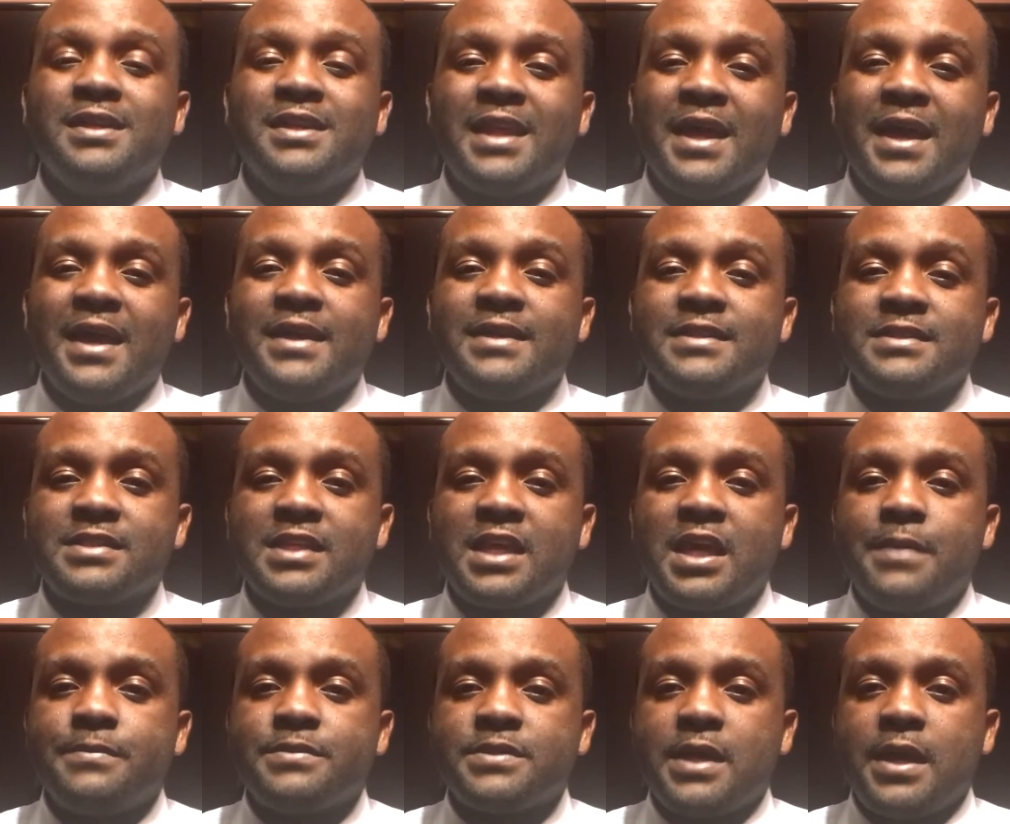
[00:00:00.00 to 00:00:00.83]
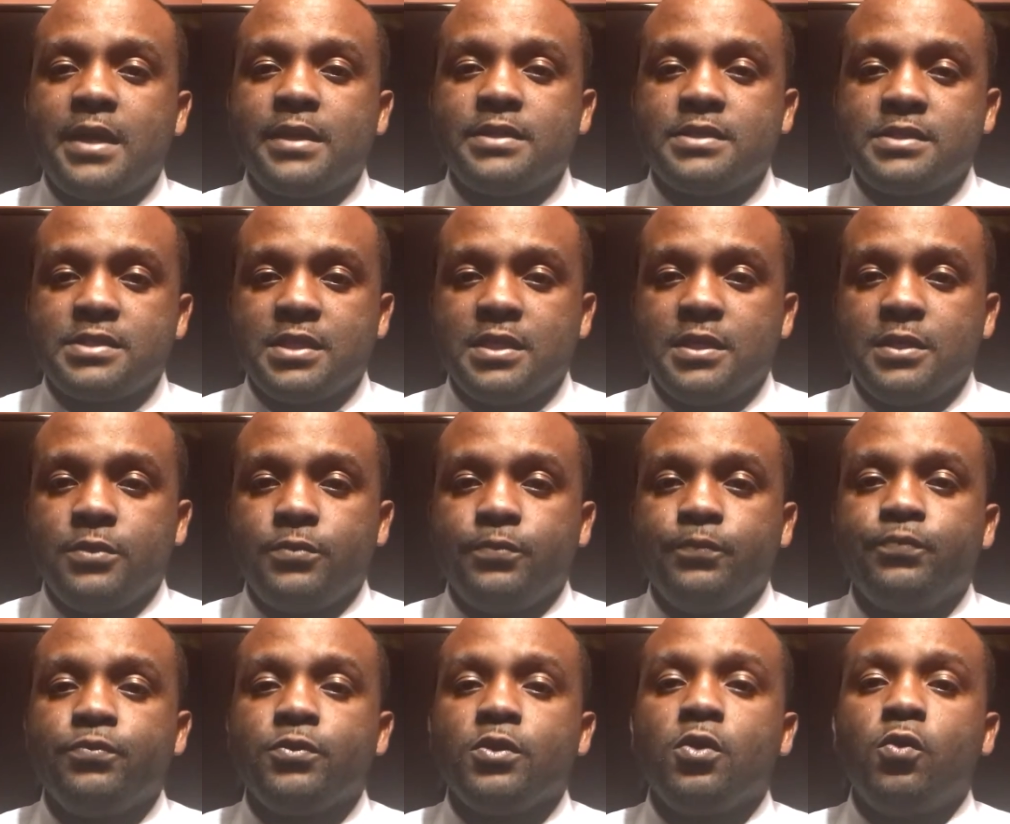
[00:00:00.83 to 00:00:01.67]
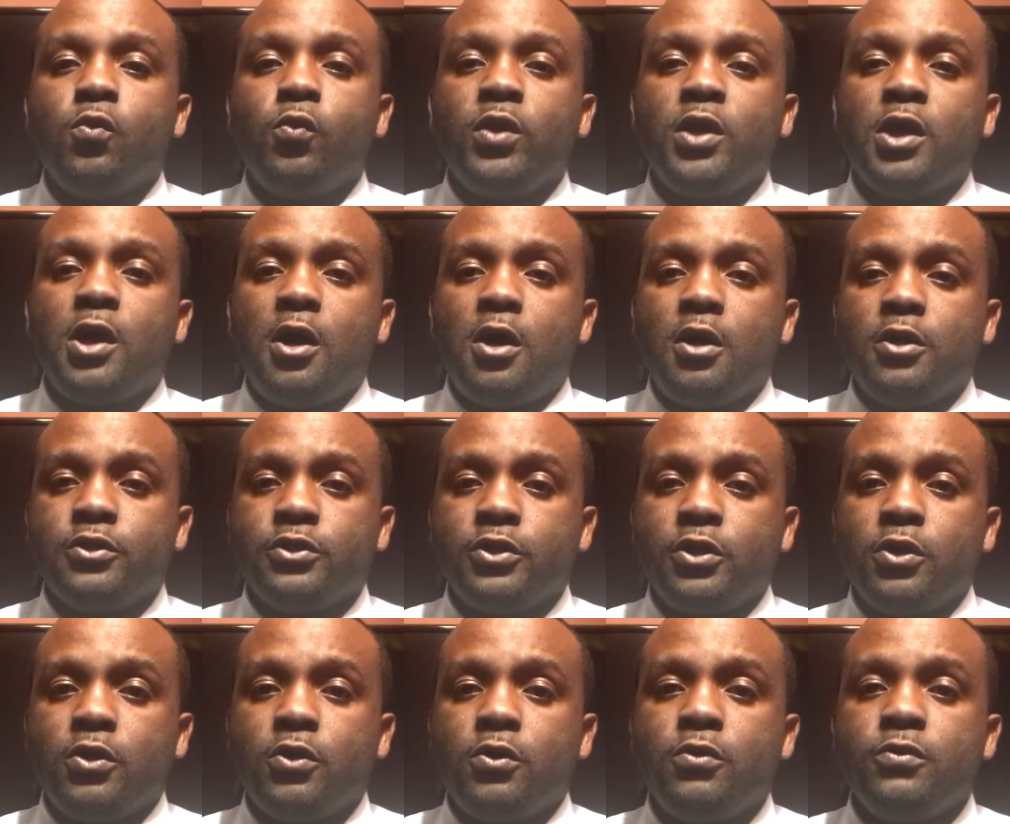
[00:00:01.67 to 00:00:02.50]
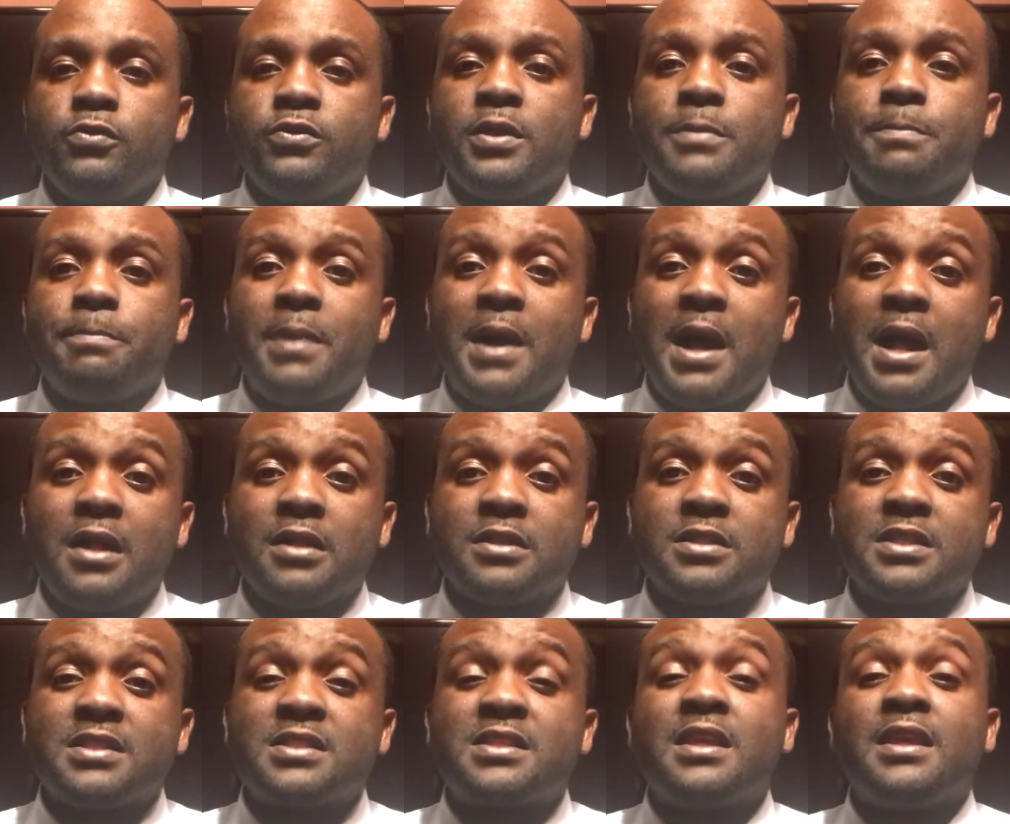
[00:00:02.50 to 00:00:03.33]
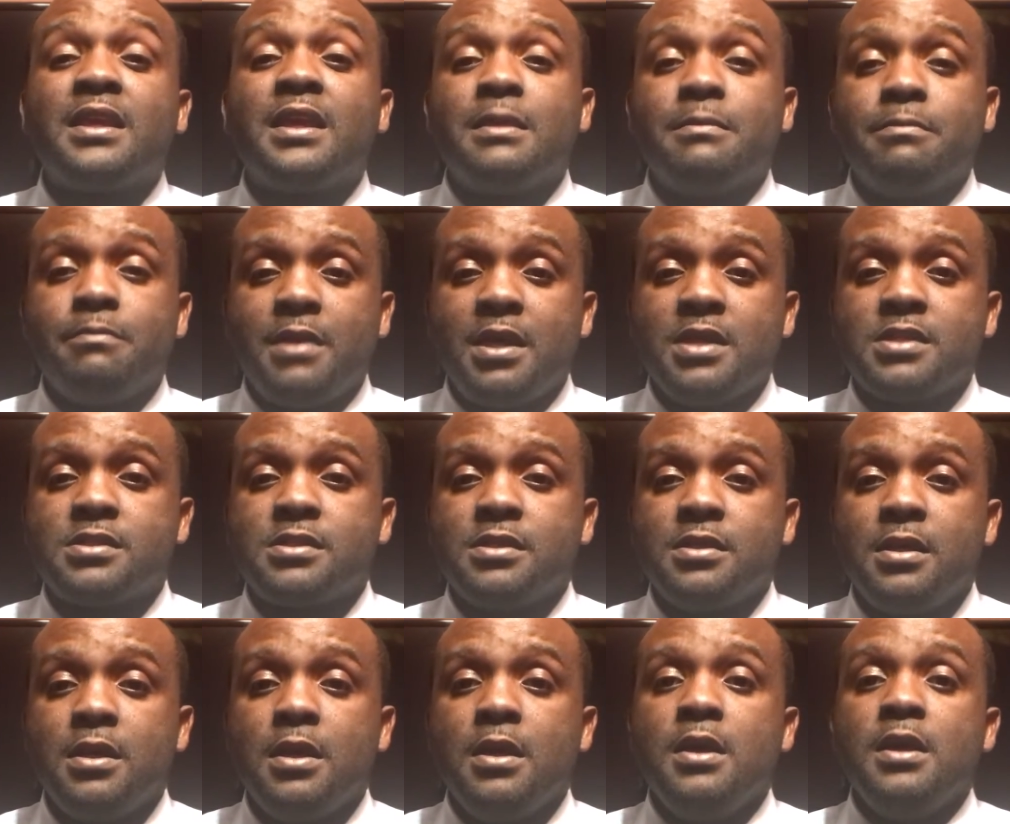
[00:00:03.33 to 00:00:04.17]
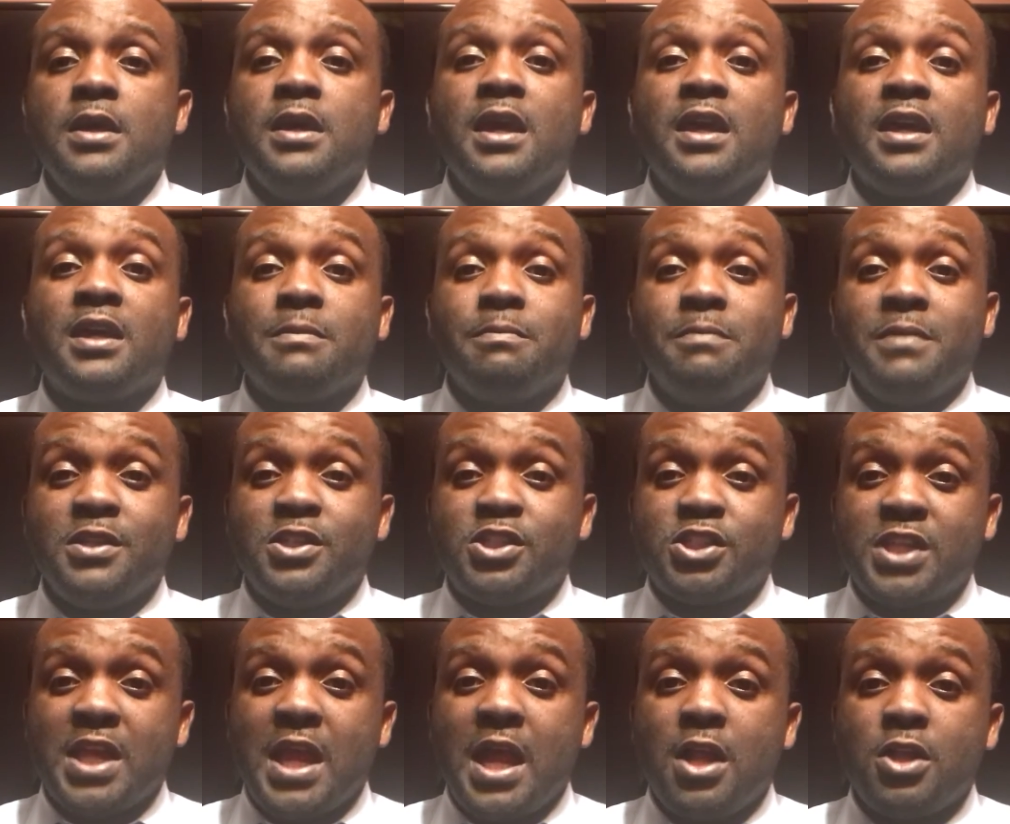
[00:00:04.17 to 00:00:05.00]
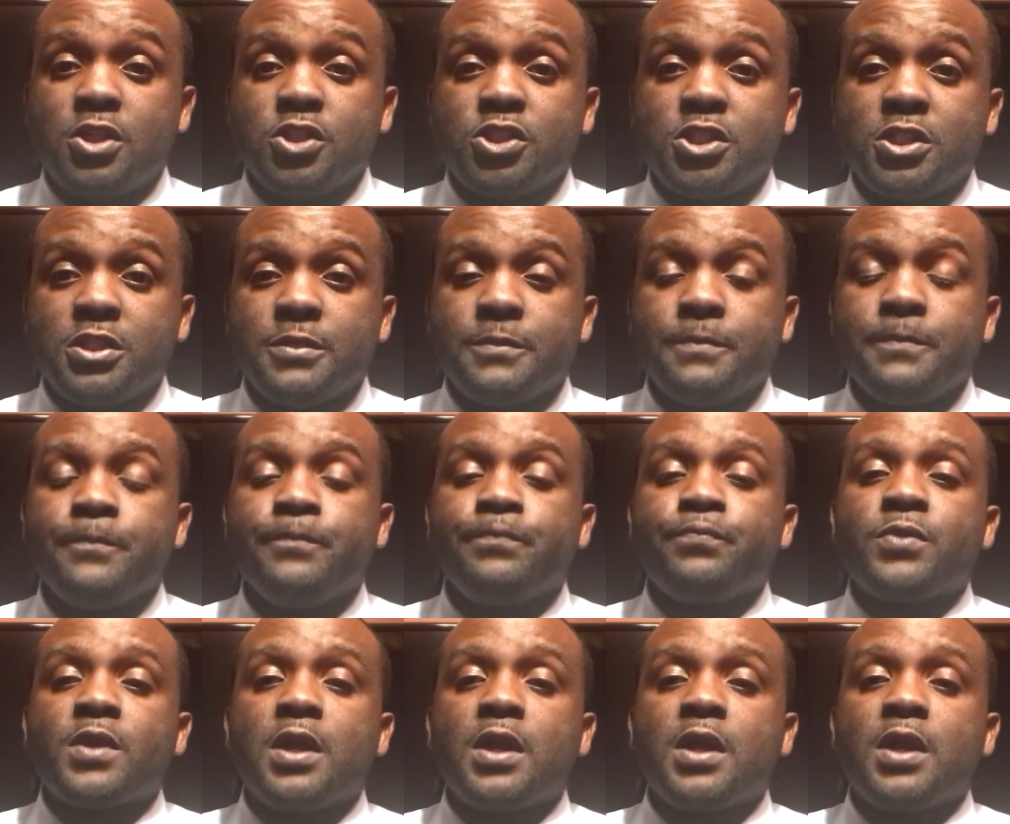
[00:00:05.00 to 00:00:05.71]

9 times out of 10, we all know that politics can get messy. It can be challenging.